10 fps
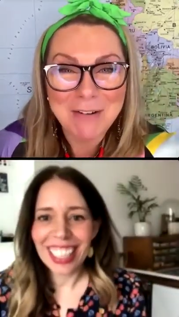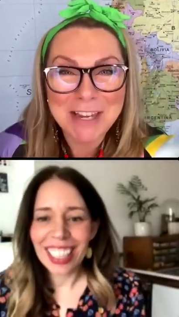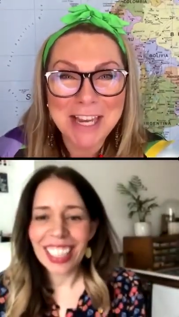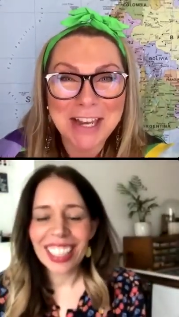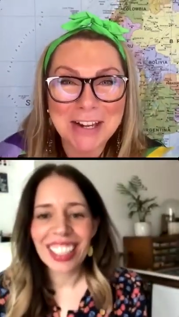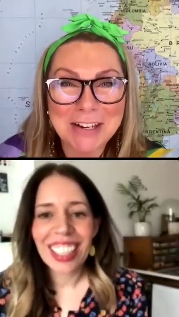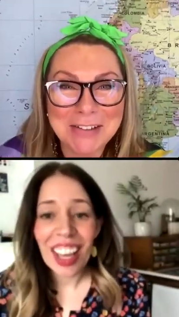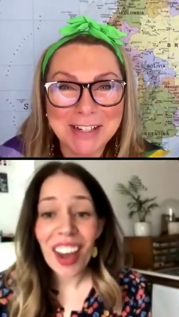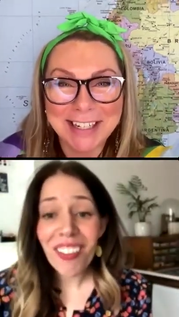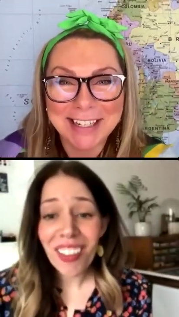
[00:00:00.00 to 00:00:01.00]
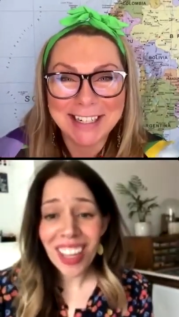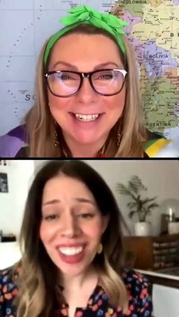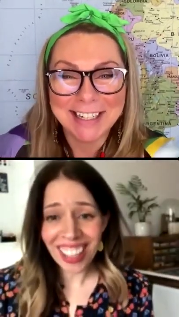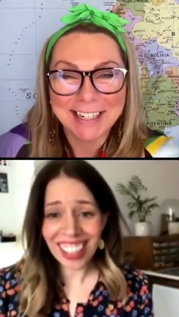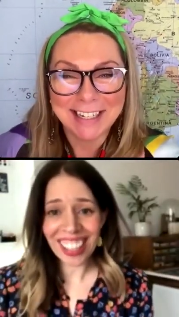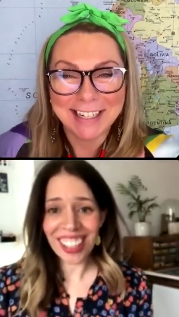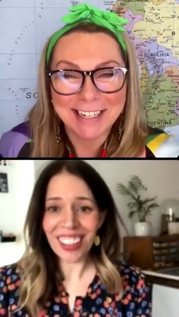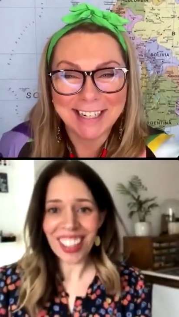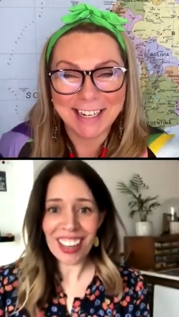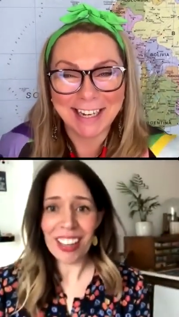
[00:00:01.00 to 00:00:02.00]
Speaker 1: How are you? I'm fine, thank you.
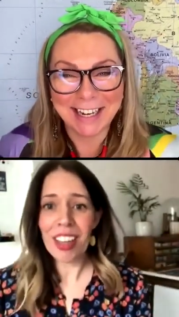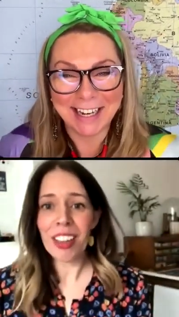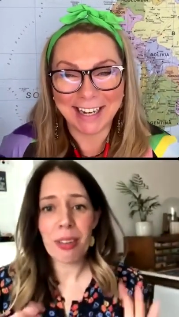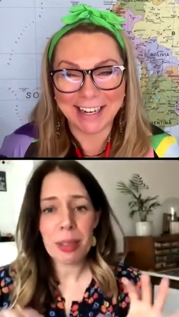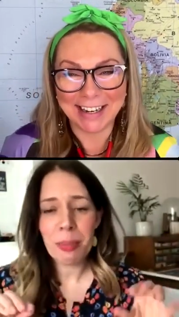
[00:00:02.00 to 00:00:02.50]
Yeah, that